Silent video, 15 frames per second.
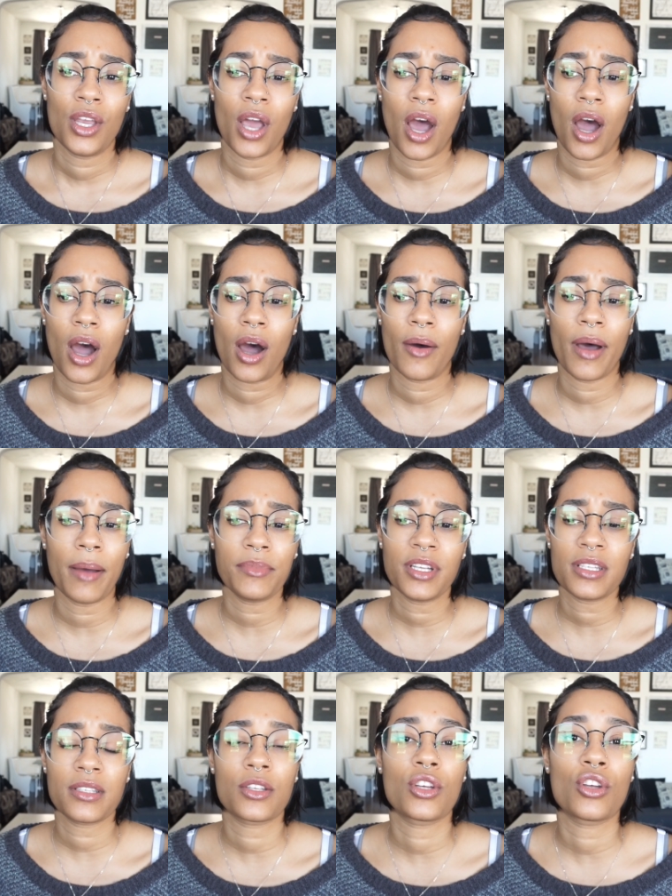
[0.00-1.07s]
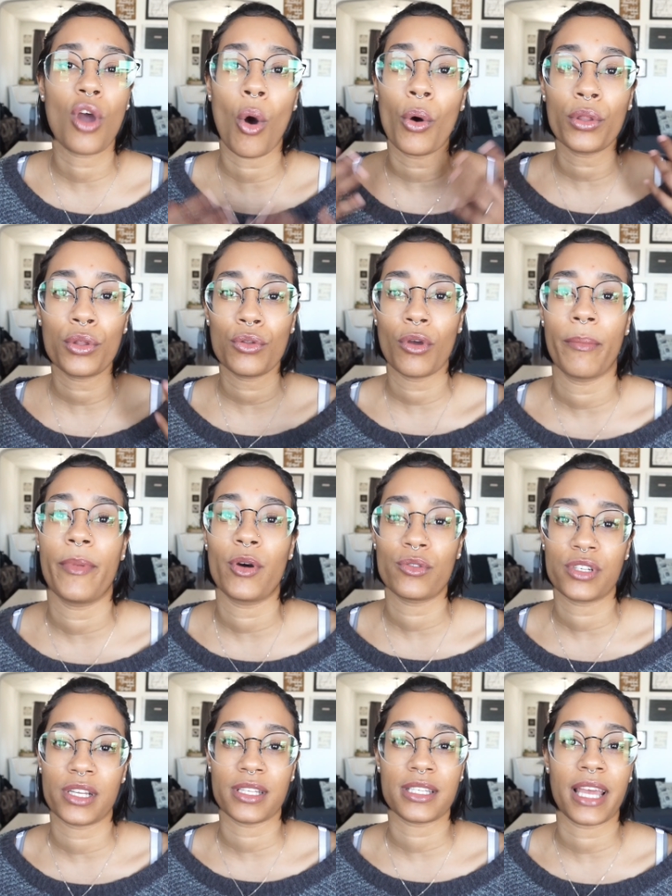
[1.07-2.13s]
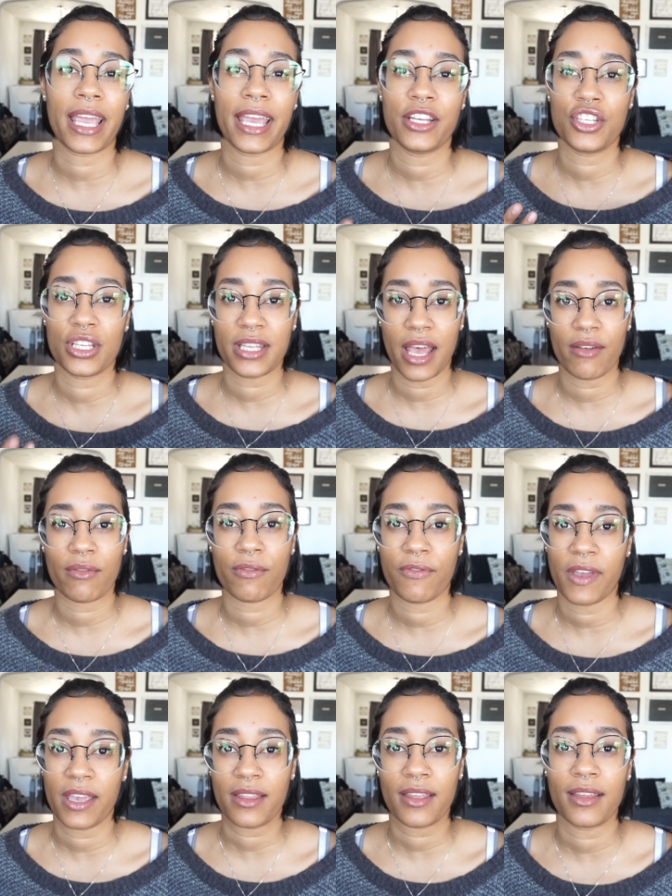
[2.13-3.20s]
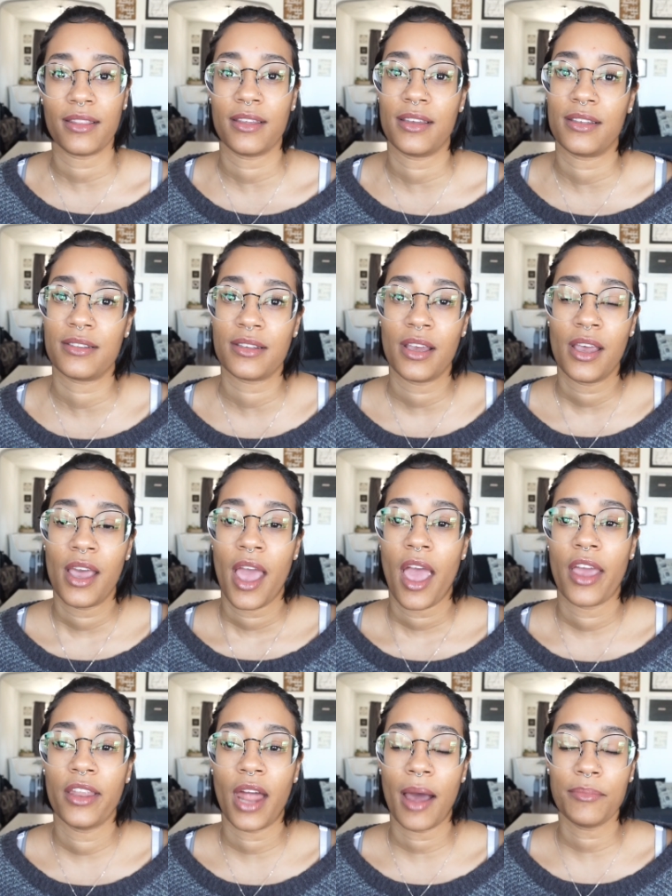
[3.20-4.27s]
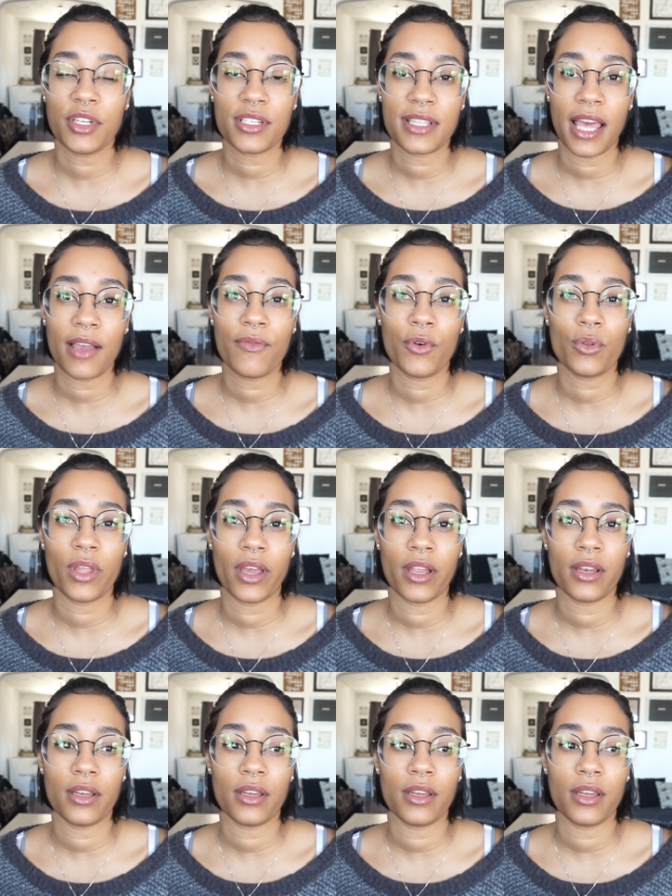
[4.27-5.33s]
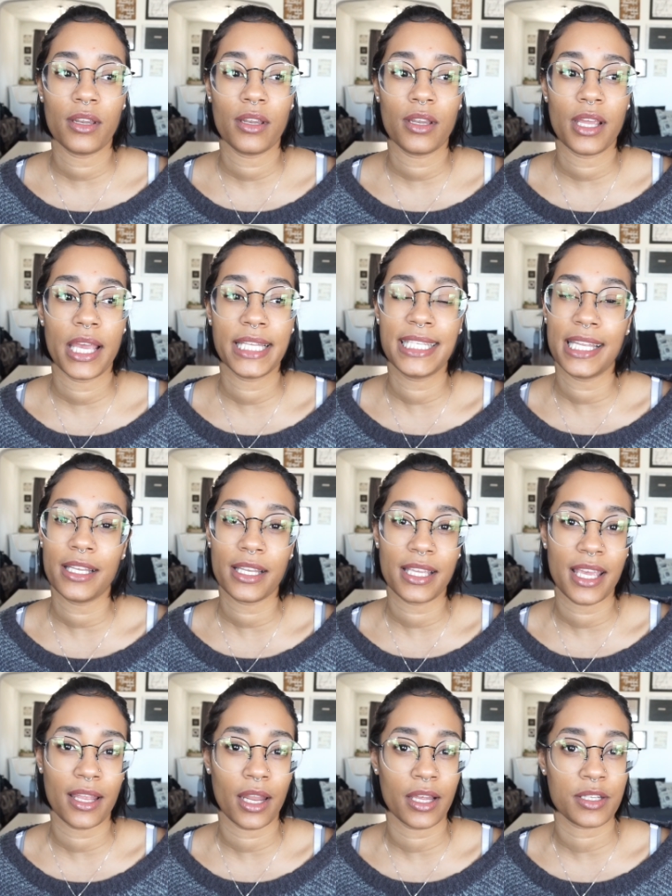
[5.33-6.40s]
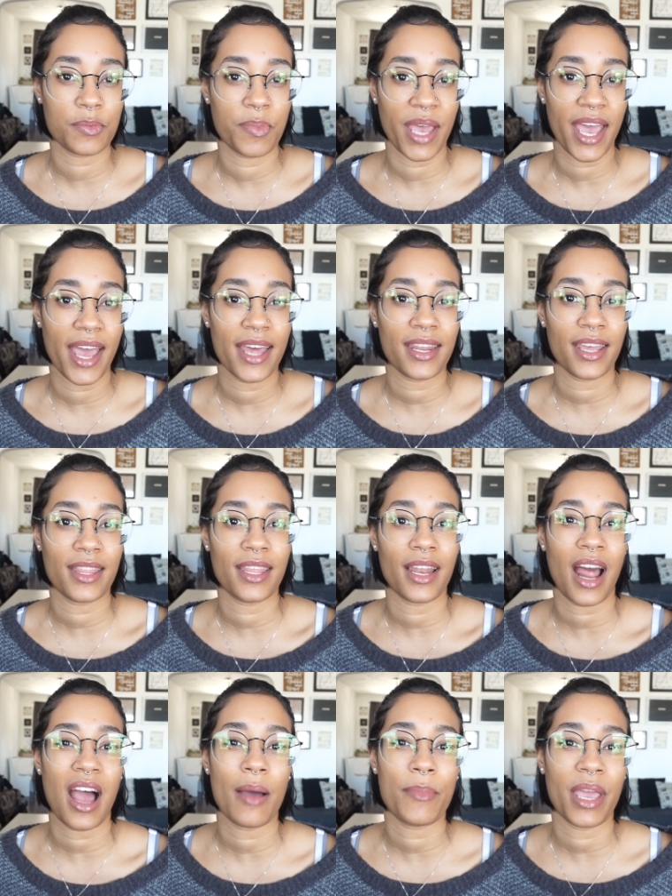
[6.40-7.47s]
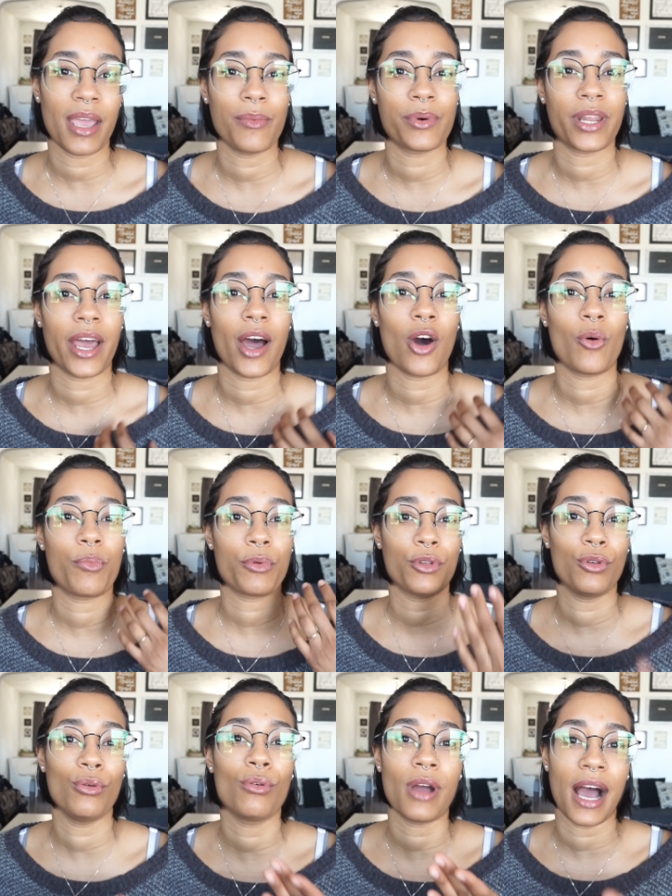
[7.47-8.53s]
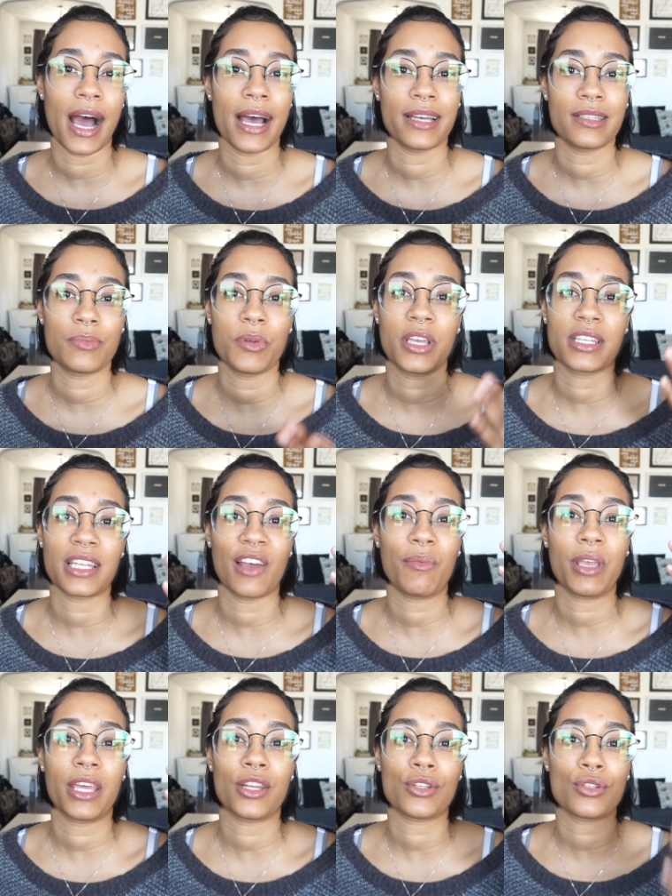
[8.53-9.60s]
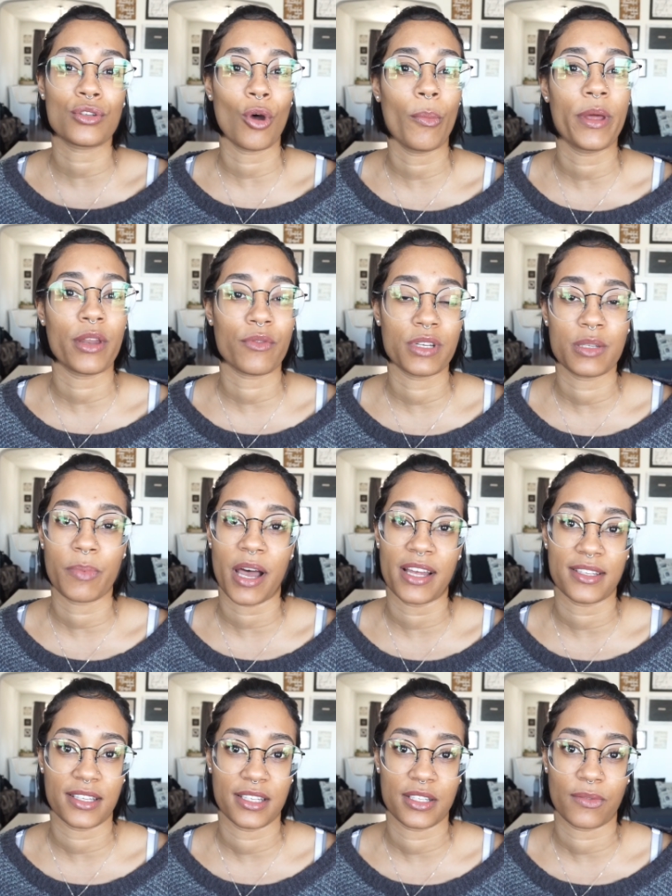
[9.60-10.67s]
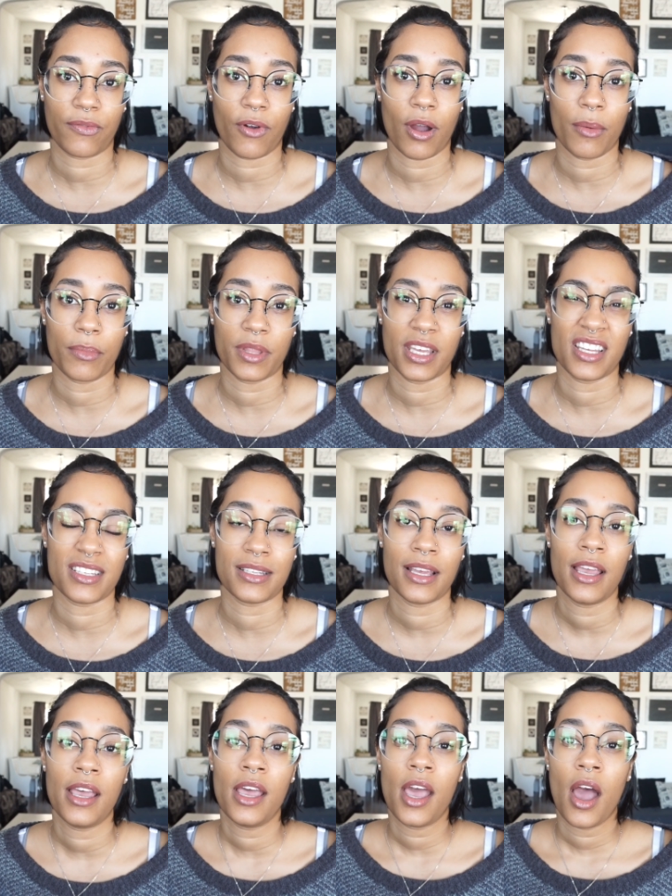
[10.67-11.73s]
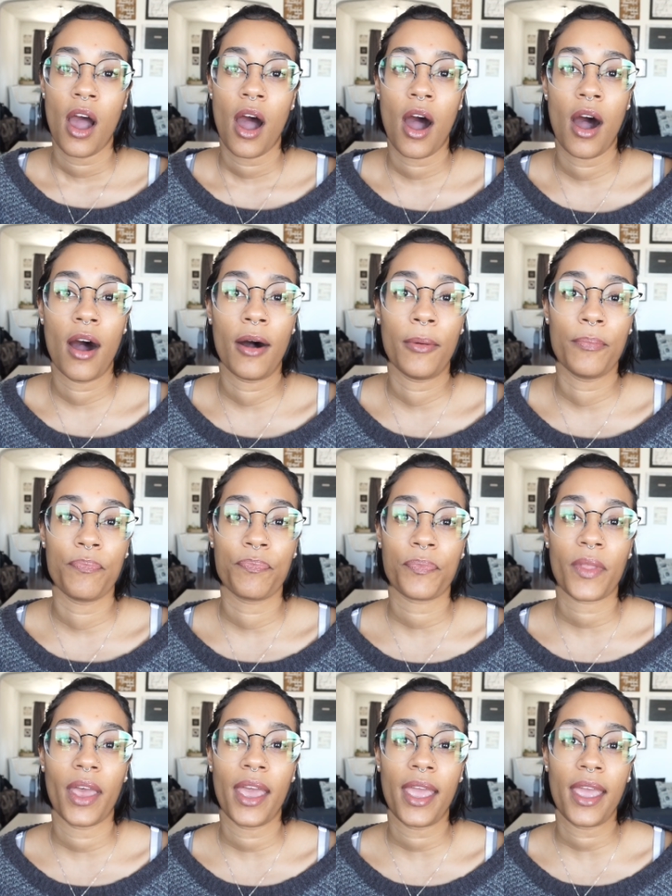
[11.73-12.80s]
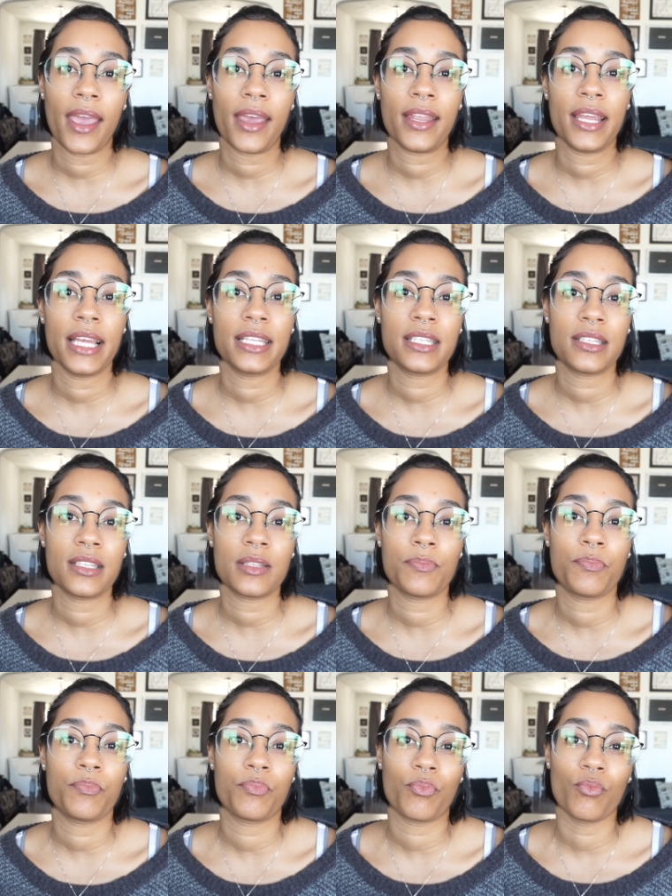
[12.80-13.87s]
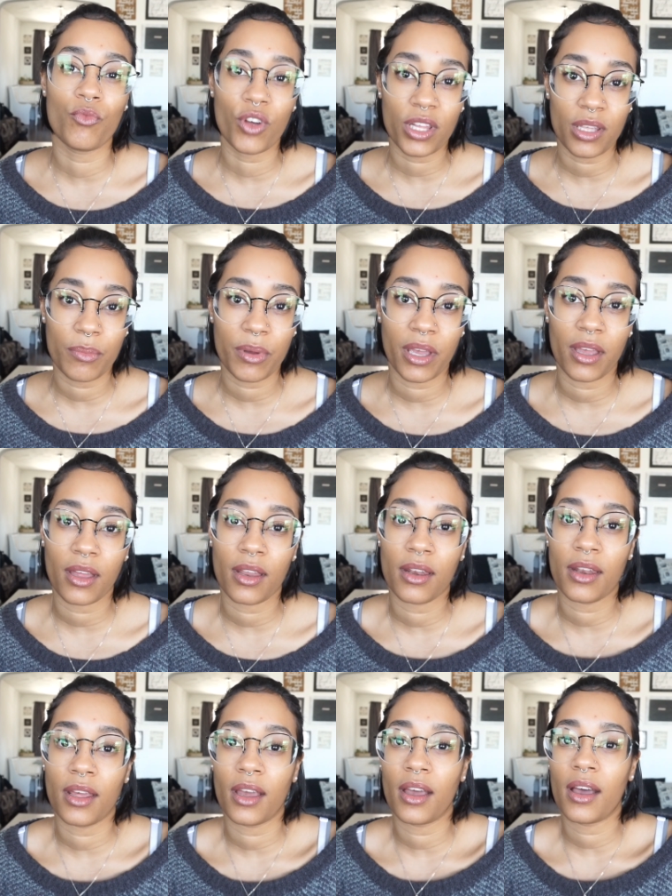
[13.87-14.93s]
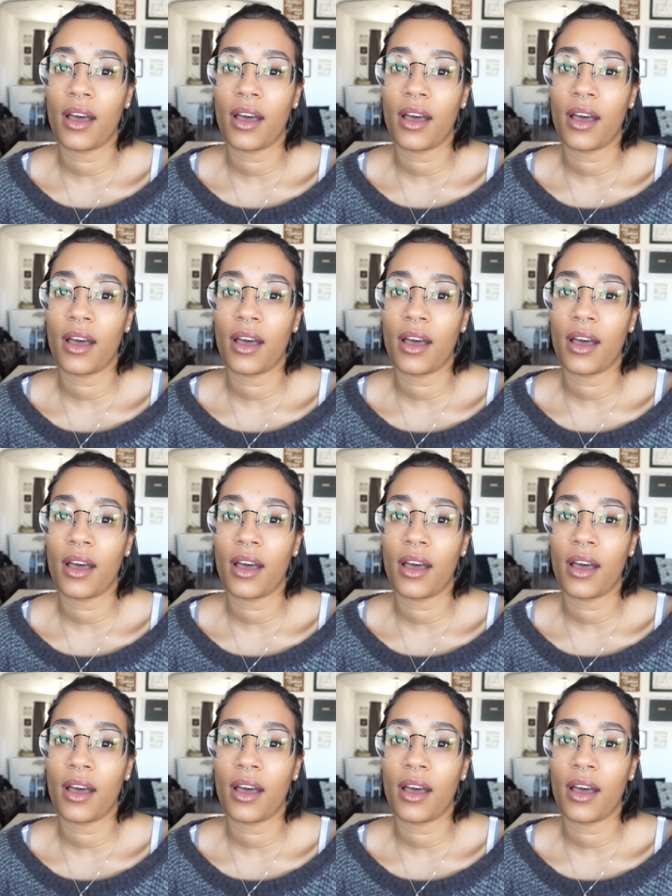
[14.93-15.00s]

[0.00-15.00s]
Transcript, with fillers: uh, I'm just going through the motions, like, and just having faith in this. And I'm just thankful that it didn't get as bad and that I'm able to help you guys, because I've been getting so many responses from this. Um and it's just really been